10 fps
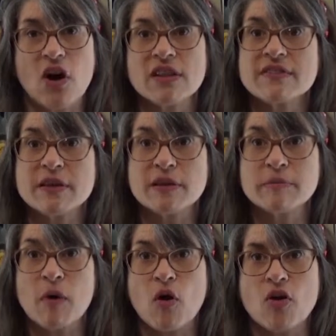All of
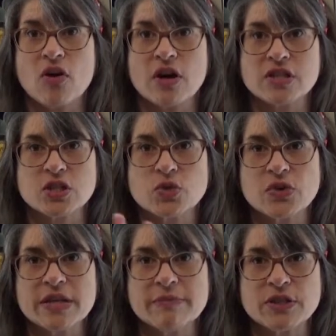them are
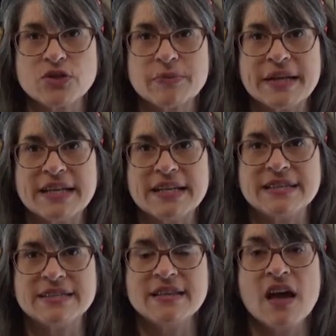assorted mystery
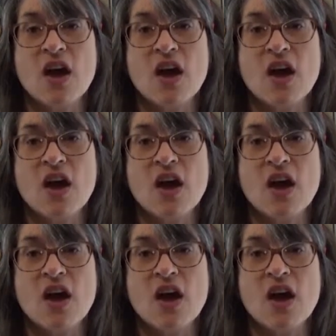pins.